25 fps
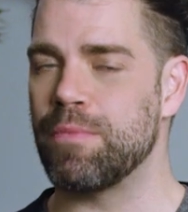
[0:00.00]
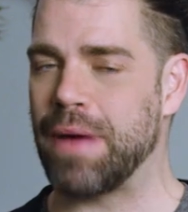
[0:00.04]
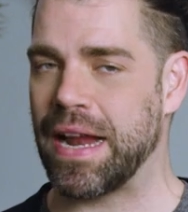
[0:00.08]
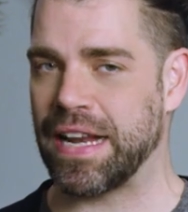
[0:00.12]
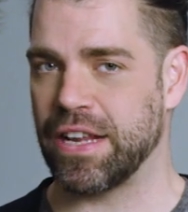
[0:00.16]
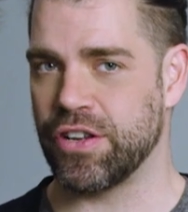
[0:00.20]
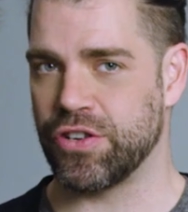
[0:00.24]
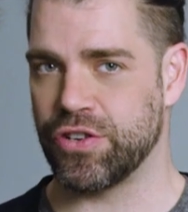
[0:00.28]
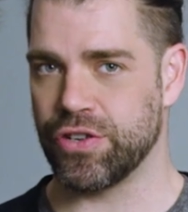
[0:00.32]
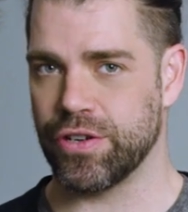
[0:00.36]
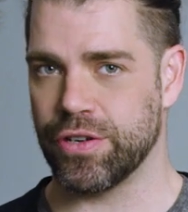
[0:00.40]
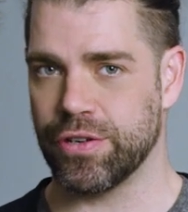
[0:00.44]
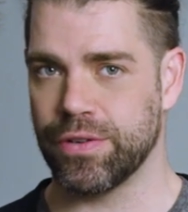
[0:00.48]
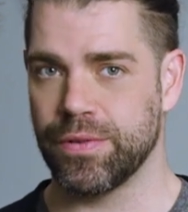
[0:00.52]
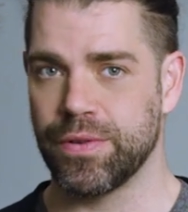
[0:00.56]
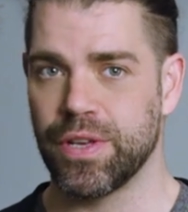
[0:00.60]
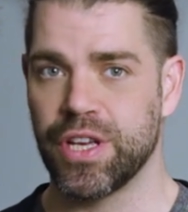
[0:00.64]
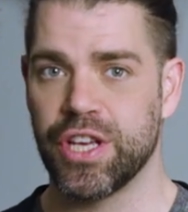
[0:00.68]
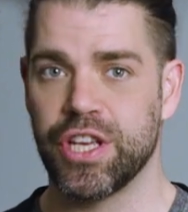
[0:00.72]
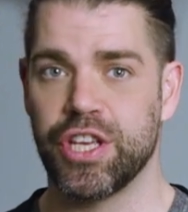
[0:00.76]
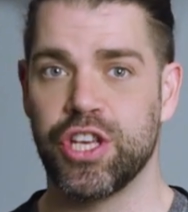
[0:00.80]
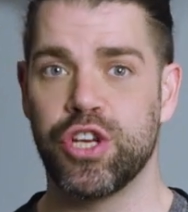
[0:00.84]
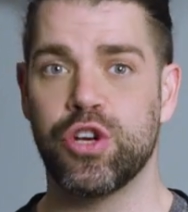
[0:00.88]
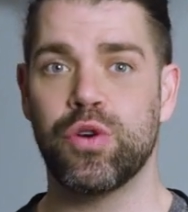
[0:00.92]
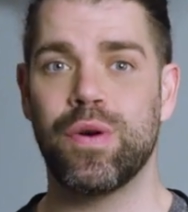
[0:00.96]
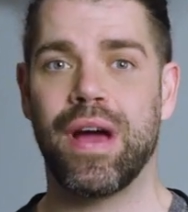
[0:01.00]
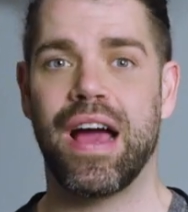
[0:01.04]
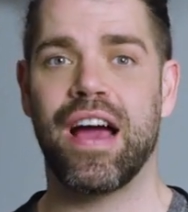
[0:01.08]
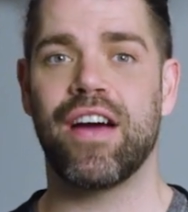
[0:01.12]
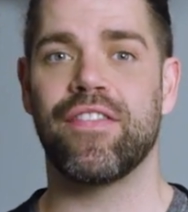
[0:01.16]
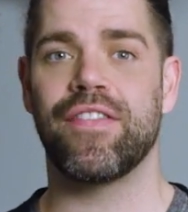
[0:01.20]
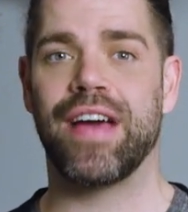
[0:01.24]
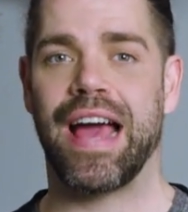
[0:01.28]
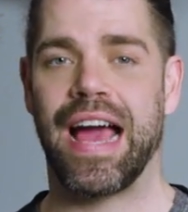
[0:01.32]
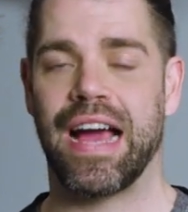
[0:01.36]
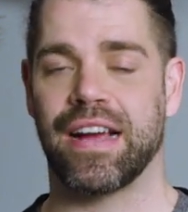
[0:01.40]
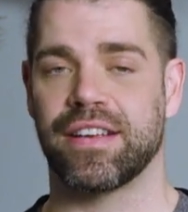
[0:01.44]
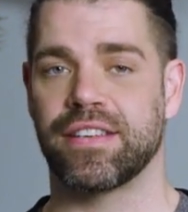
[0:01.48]
manager, you have
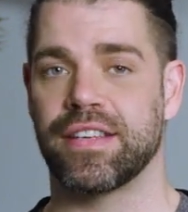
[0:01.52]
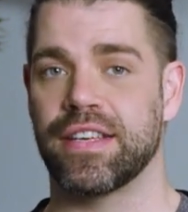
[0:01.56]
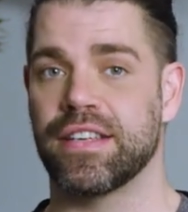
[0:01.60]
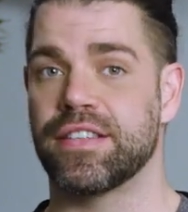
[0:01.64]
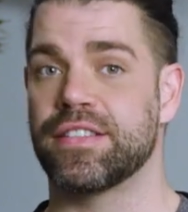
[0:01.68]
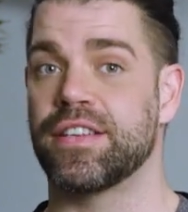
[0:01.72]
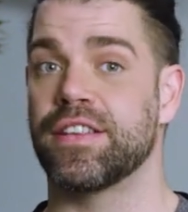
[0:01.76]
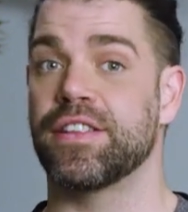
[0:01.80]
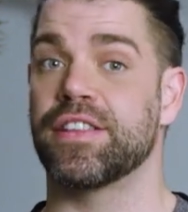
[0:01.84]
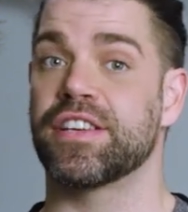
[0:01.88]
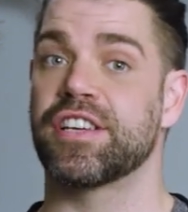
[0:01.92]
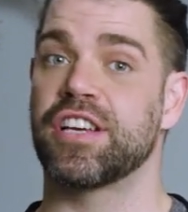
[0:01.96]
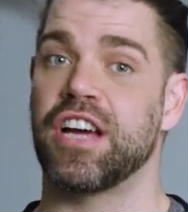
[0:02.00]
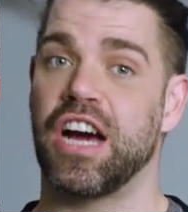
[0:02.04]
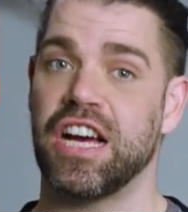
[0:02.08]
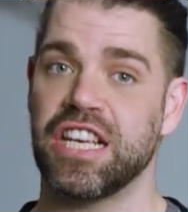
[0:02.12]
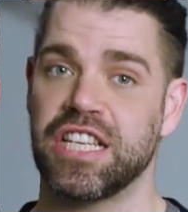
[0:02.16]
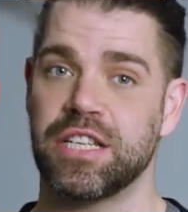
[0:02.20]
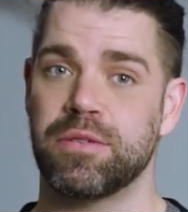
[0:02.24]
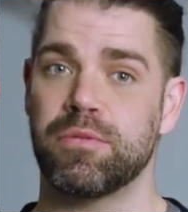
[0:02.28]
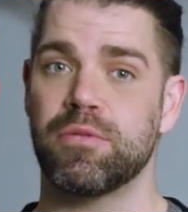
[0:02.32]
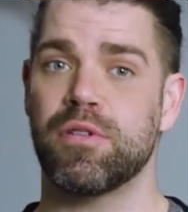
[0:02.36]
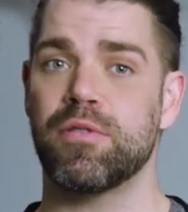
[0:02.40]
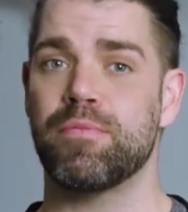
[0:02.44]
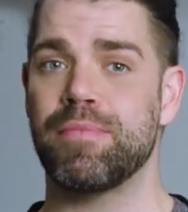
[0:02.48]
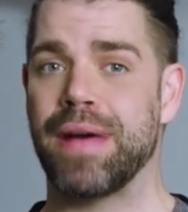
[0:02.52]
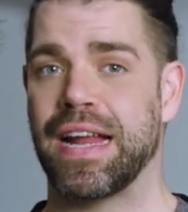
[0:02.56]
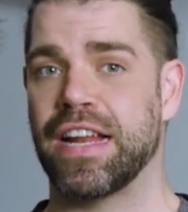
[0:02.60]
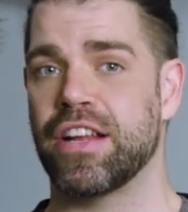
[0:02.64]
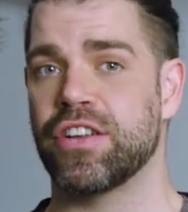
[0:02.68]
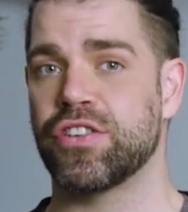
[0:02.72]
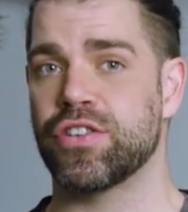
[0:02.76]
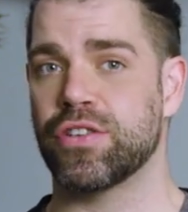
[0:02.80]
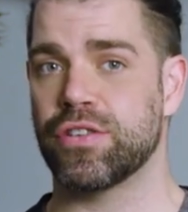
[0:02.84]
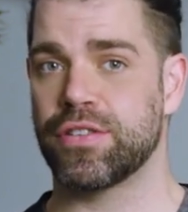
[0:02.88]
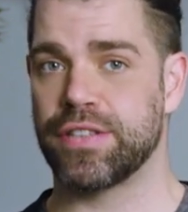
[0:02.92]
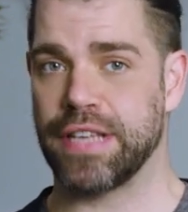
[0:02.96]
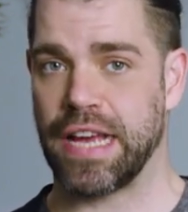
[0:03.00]
access to the customer
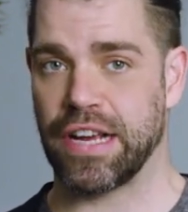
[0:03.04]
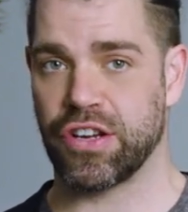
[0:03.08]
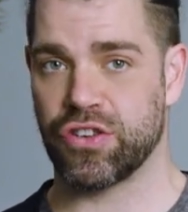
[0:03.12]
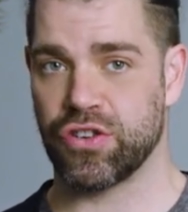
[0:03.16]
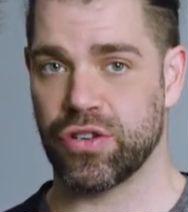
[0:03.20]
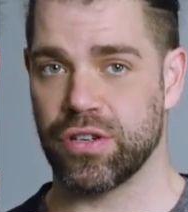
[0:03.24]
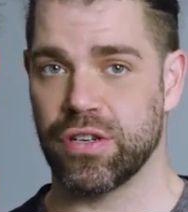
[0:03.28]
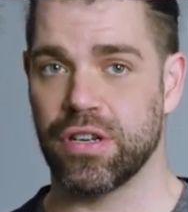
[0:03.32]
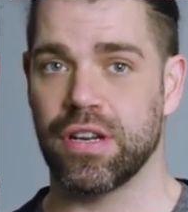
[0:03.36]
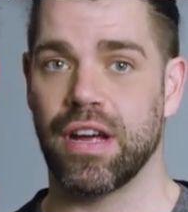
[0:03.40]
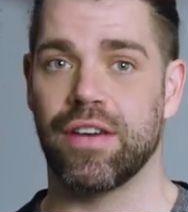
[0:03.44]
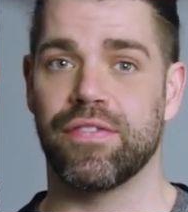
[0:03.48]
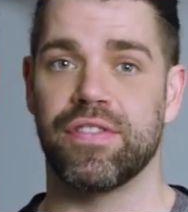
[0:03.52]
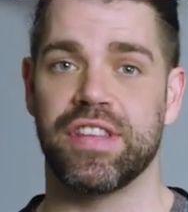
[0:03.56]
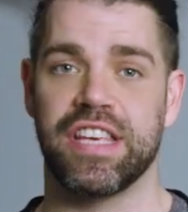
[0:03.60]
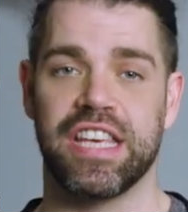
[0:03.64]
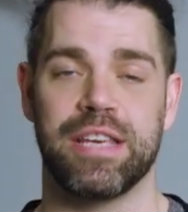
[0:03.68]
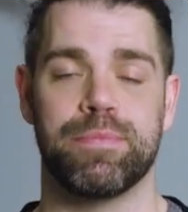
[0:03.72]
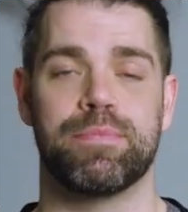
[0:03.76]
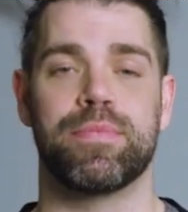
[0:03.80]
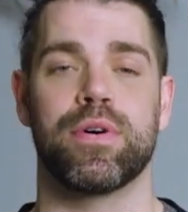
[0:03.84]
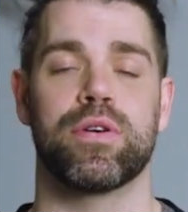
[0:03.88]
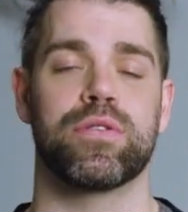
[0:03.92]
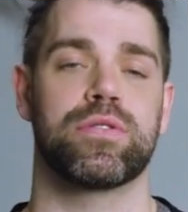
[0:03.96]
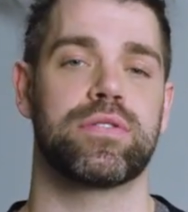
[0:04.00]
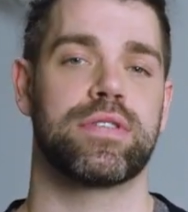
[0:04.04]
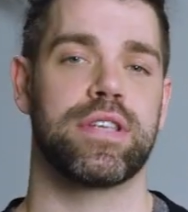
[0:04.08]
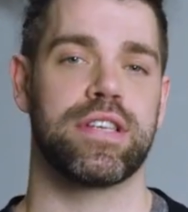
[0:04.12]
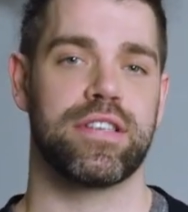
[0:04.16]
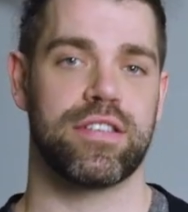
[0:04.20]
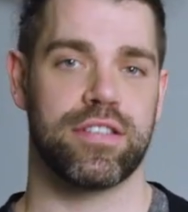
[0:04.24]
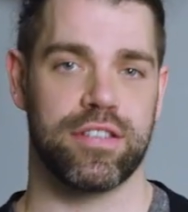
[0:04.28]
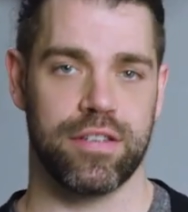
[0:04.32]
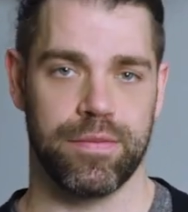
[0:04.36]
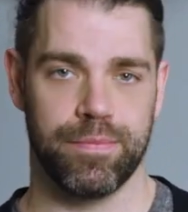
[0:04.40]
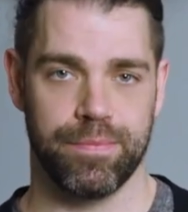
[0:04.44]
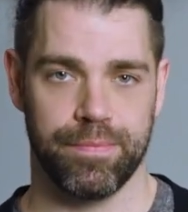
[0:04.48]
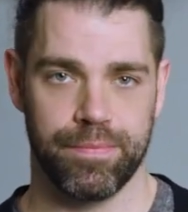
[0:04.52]
manager section of the EPOS
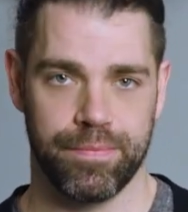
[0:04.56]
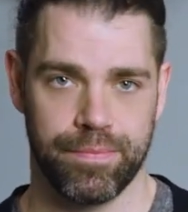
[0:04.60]
system.